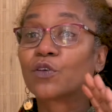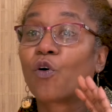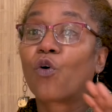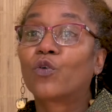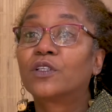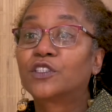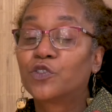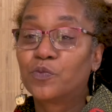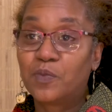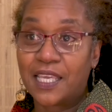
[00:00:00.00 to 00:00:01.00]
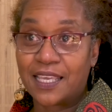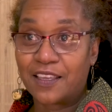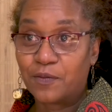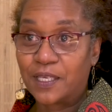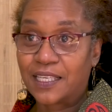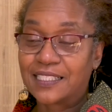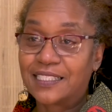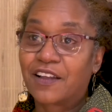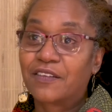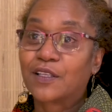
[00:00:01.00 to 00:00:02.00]
owed to me, because
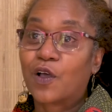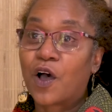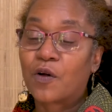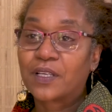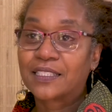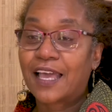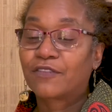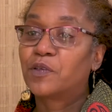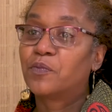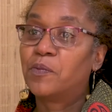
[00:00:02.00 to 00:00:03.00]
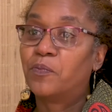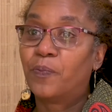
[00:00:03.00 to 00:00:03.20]
there is always have to be